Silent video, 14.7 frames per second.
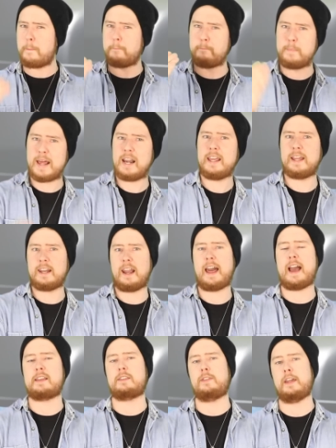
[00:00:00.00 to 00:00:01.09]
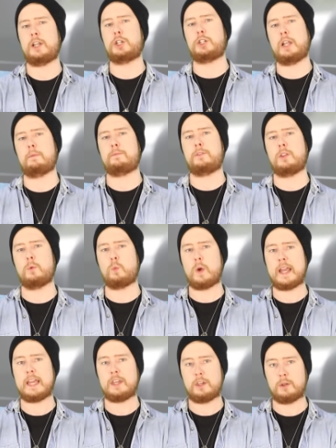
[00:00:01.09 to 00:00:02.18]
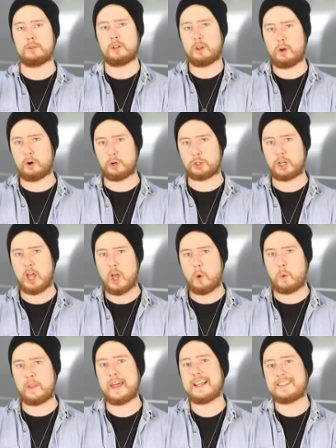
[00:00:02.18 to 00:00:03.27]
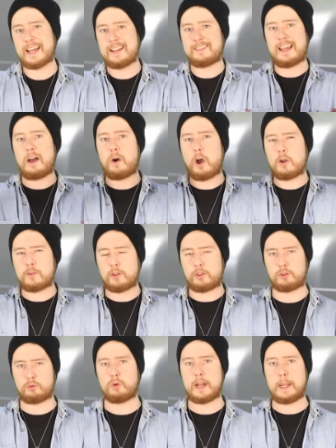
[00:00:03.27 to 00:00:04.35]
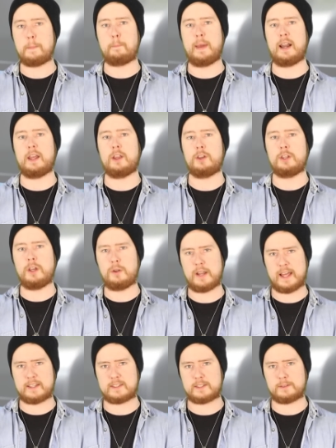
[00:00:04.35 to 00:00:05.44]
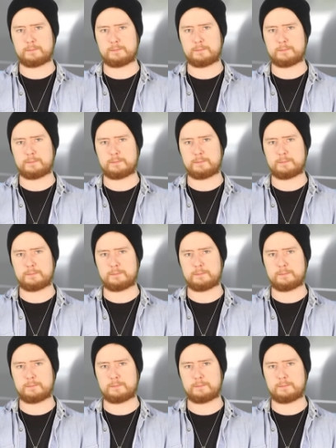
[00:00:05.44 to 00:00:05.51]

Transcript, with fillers: million less than they shipped for the Wii U's launch, where they sent out over 3 million units.